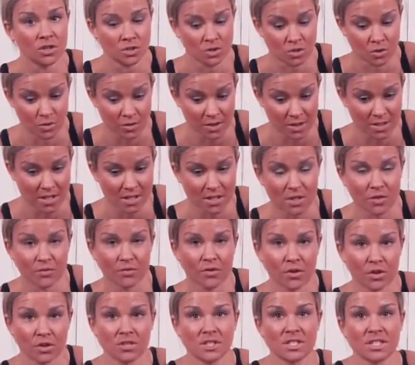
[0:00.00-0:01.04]
So this is the
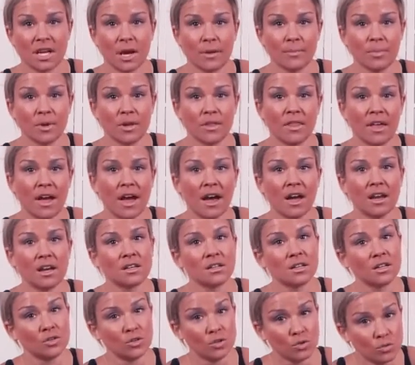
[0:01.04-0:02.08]
first step in
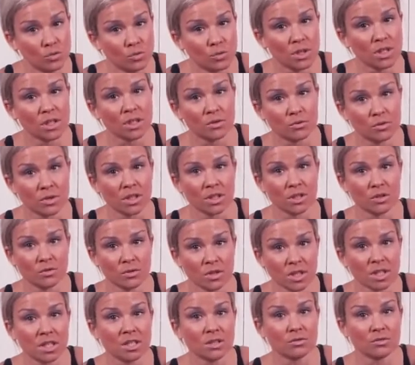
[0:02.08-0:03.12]
that, and you really, really,
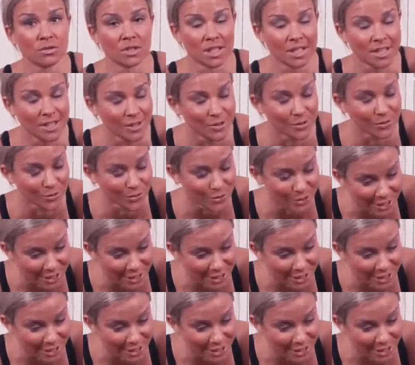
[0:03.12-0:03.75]
really, really,